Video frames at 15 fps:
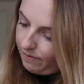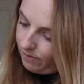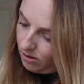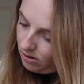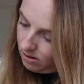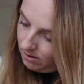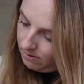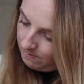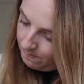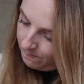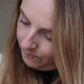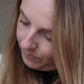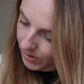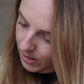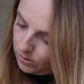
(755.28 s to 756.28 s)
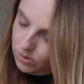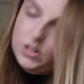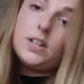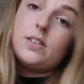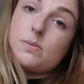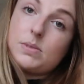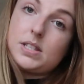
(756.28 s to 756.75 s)
from it's
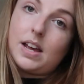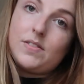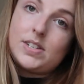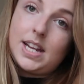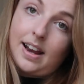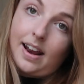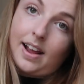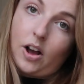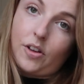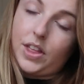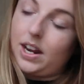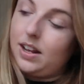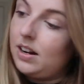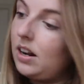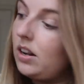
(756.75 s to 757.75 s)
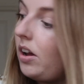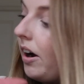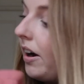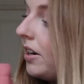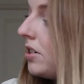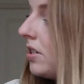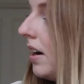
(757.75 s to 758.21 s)
reduced from 17 I got that in a
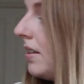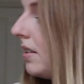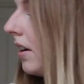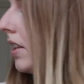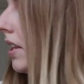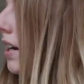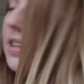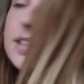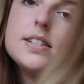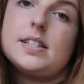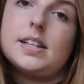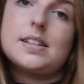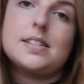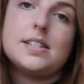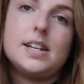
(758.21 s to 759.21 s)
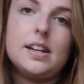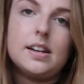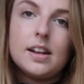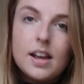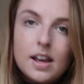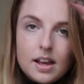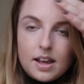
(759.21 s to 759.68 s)
large size I got that in a
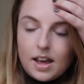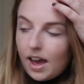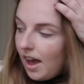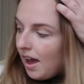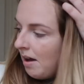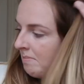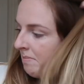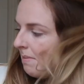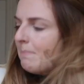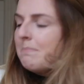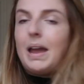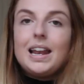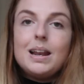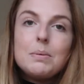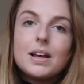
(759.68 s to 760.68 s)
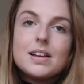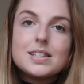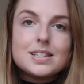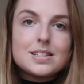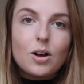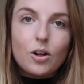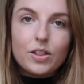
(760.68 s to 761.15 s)
16 um, mainly because
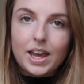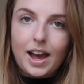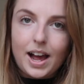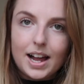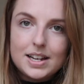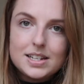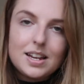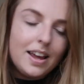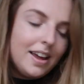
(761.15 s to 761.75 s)
that's all they had